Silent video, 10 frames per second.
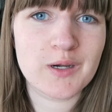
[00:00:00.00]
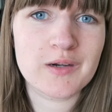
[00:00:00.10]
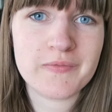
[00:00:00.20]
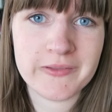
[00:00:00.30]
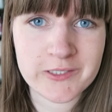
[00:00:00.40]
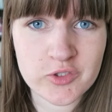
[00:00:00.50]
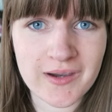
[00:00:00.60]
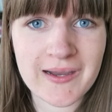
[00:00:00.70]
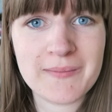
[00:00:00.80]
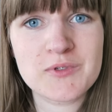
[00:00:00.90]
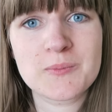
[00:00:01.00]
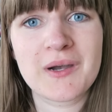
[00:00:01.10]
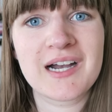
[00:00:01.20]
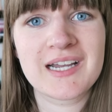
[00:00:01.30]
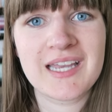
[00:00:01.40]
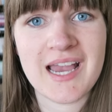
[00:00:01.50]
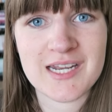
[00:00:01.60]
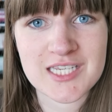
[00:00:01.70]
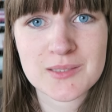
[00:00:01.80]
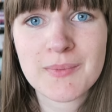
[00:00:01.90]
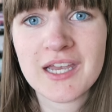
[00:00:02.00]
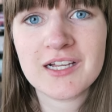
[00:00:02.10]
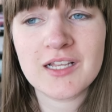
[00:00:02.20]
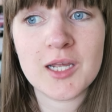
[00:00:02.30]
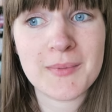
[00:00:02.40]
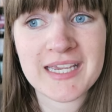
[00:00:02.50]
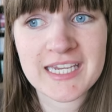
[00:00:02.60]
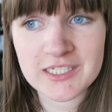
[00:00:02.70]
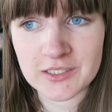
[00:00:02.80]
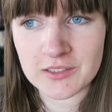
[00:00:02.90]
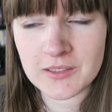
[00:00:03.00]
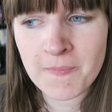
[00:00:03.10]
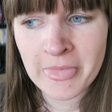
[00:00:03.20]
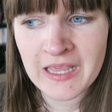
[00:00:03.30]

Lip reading: of The Chimes by Anna Smale on my Kindle,